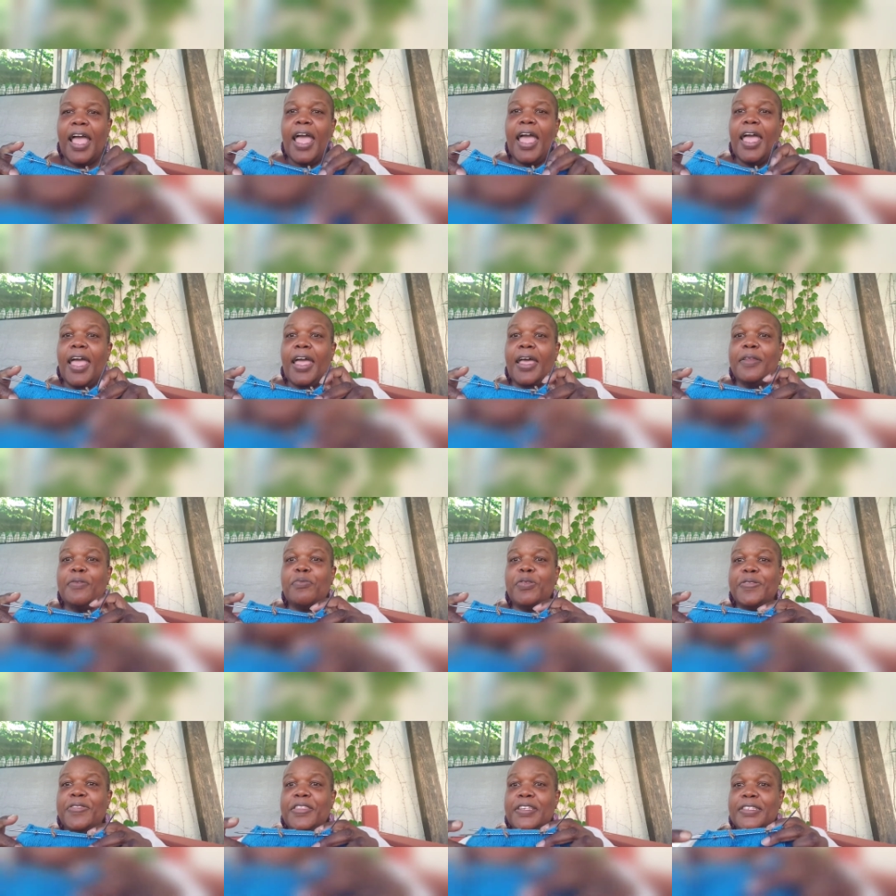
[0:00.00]
And
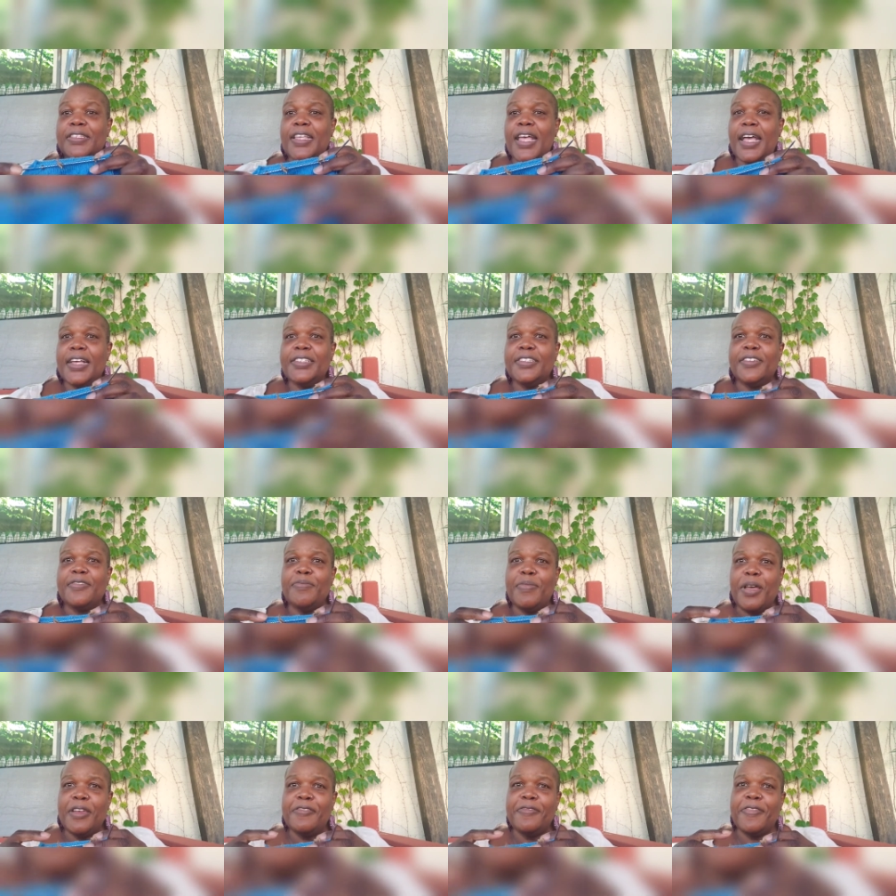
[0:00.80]
with the size of
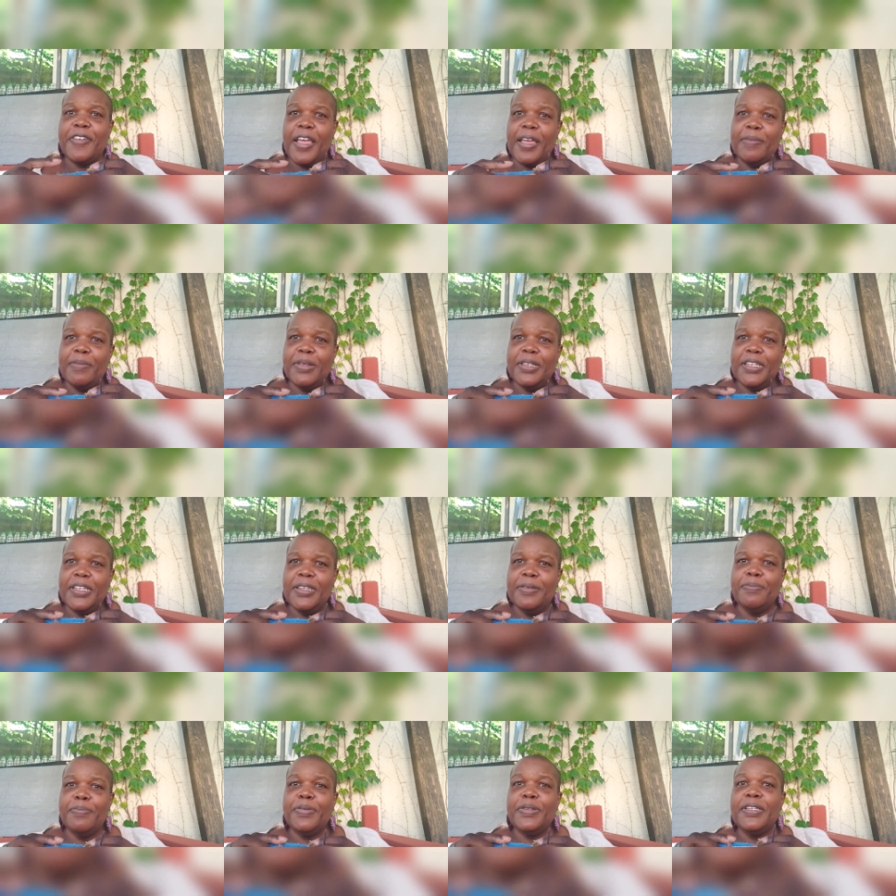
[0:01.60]
my family,
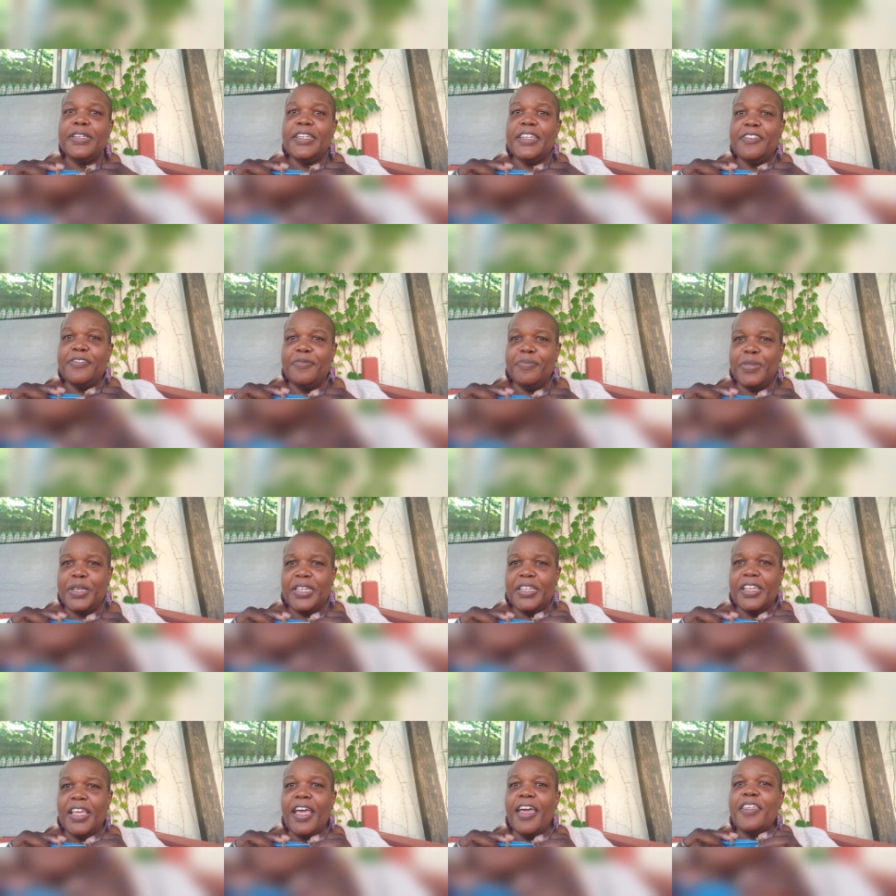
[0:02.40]
believe
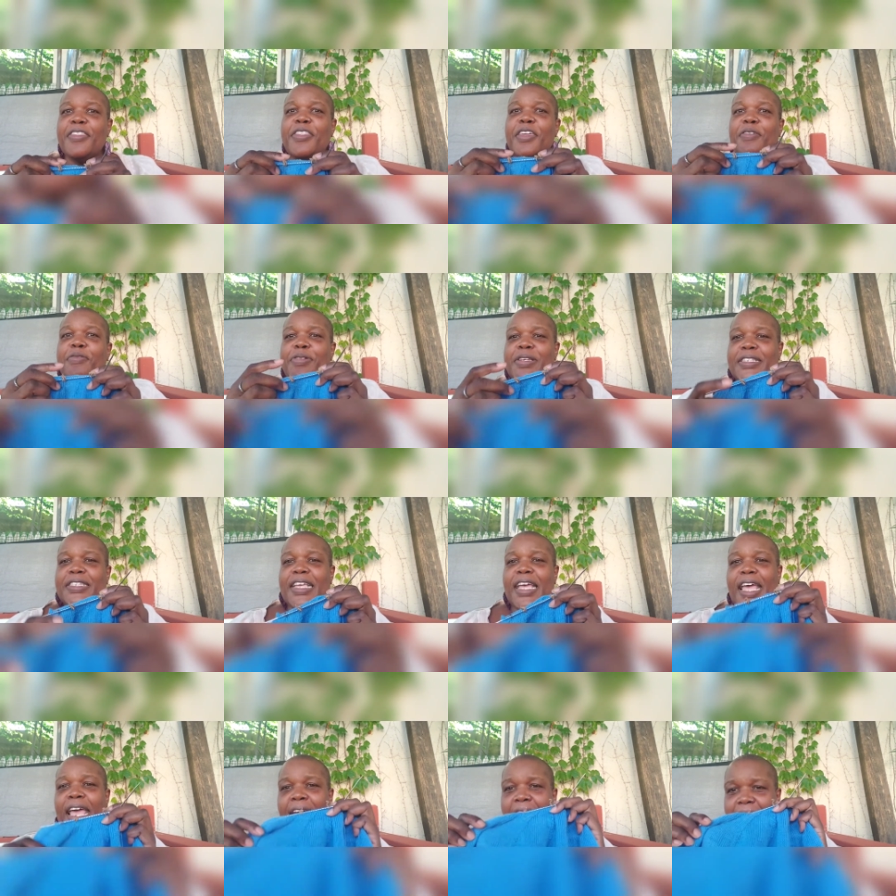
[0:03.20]
me, there is
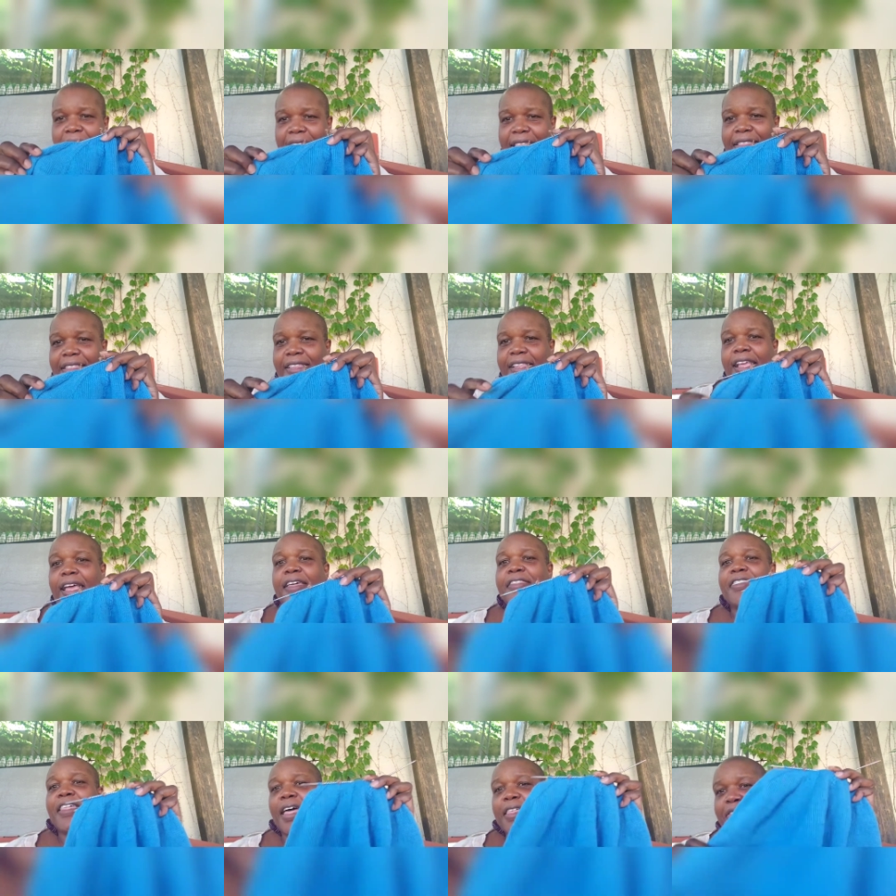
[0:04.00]
a head
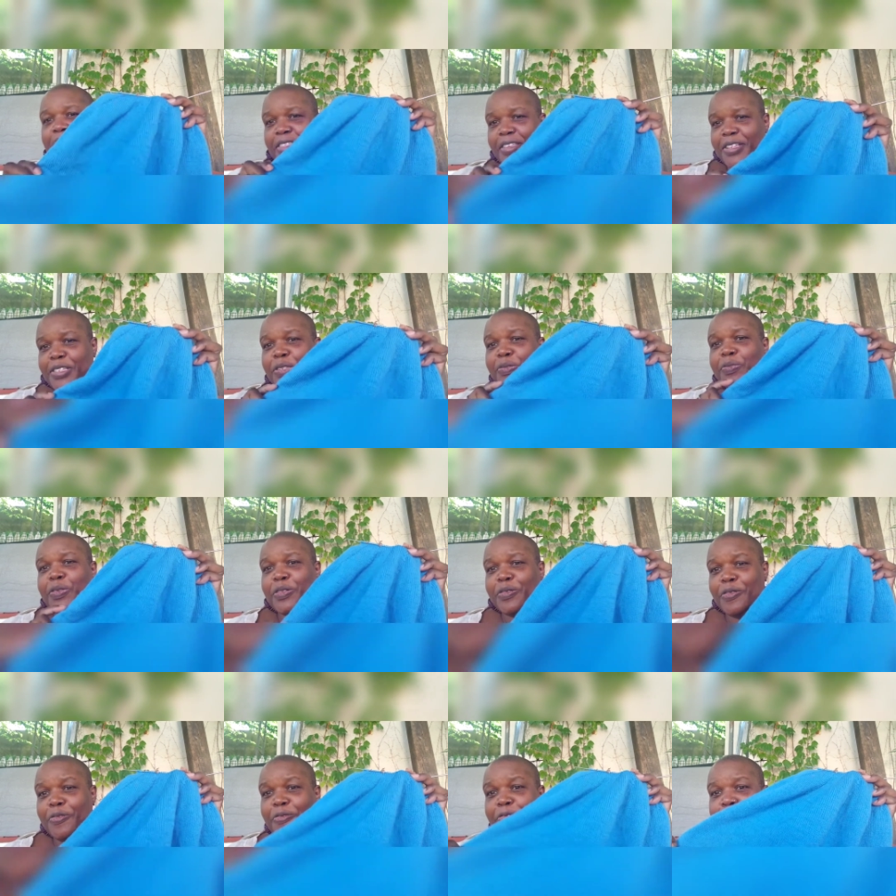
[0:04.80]
that this
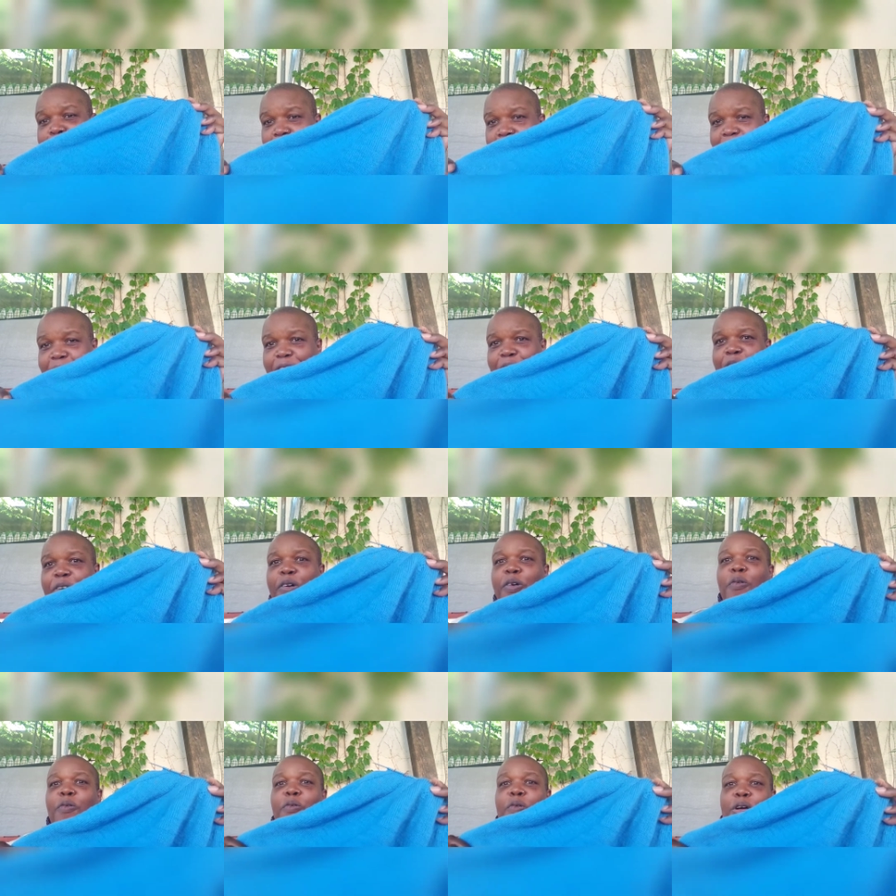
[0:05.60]
will fit
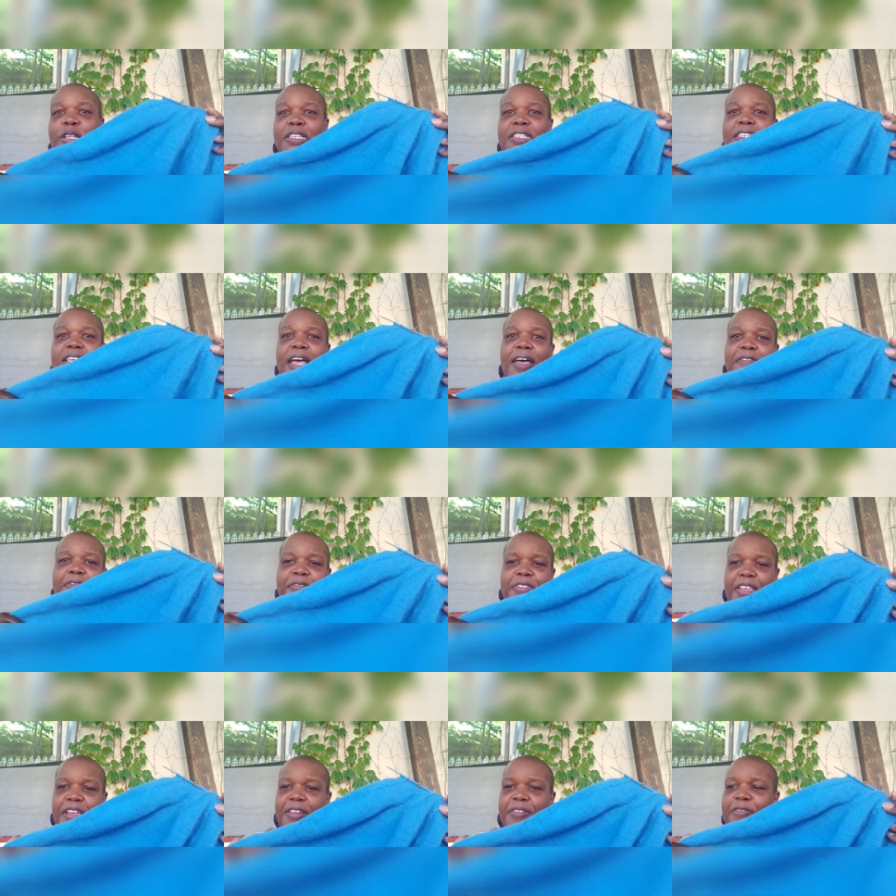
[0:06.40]
once
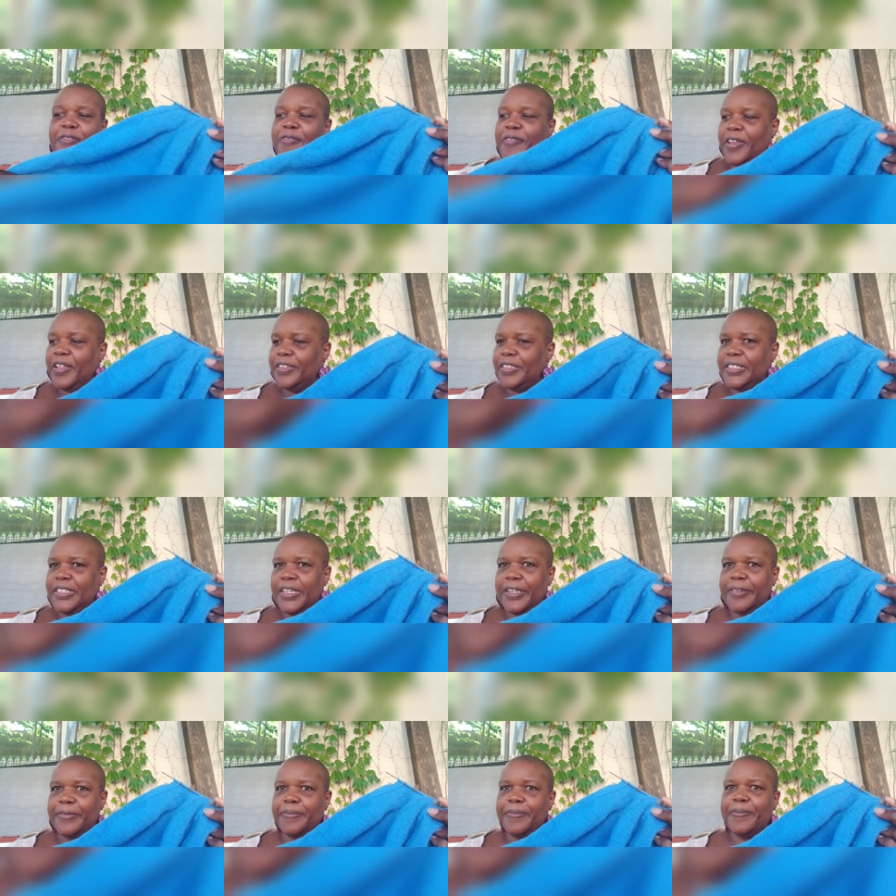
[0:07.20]
I've done
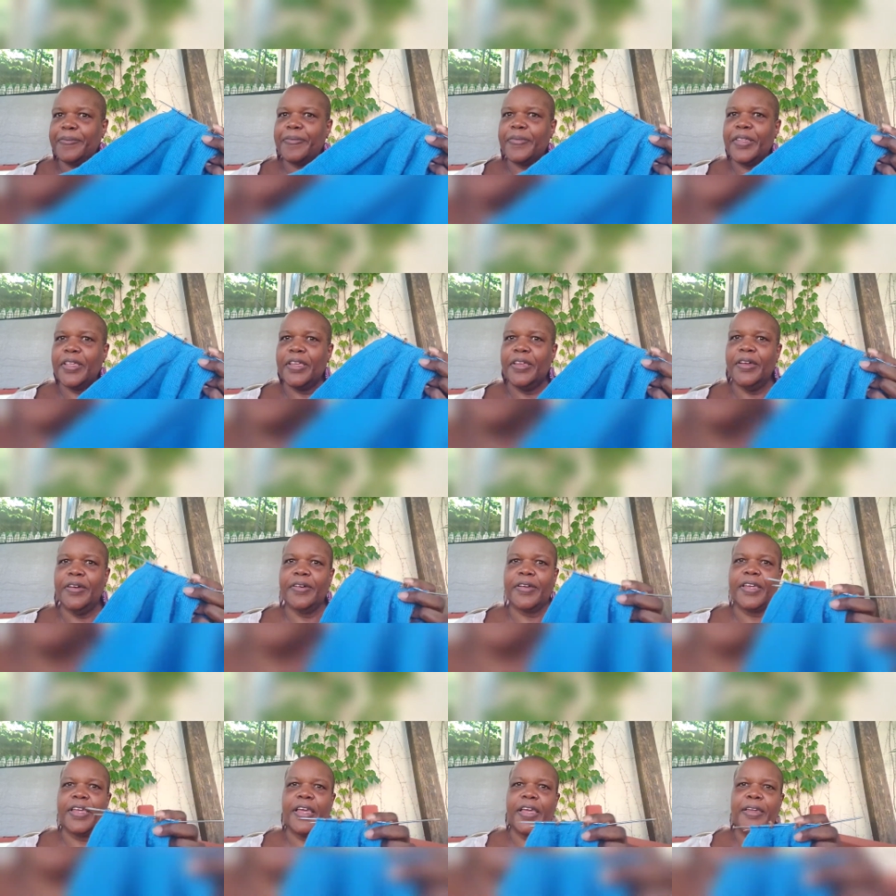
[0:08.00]
felting,
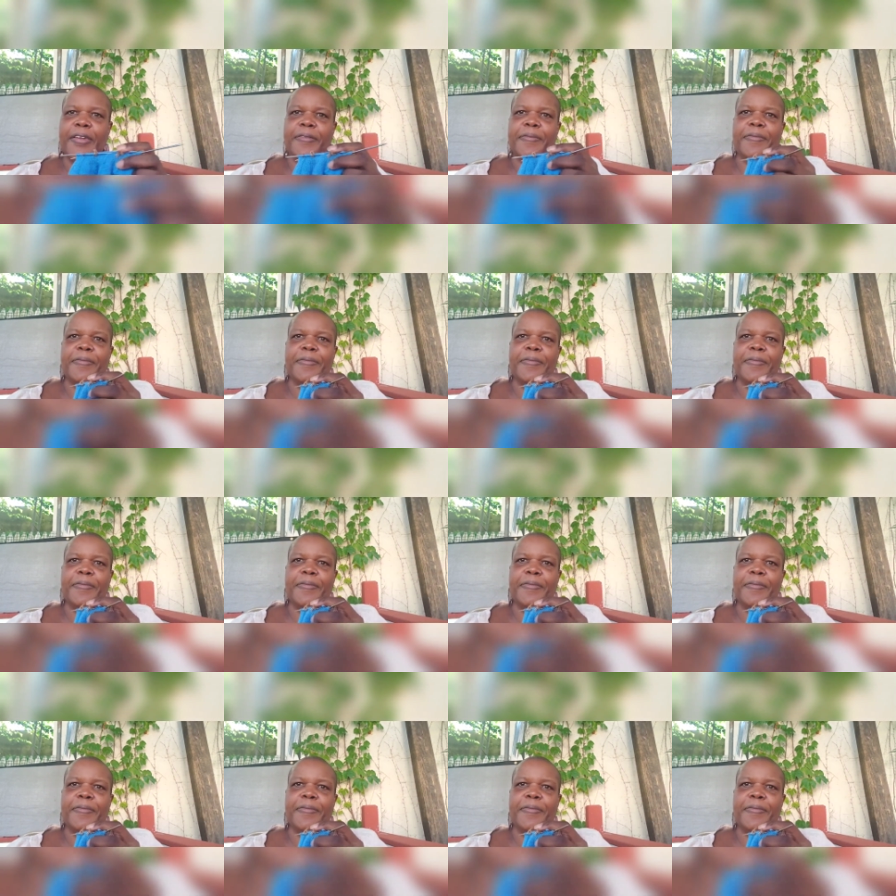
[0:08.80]
okay?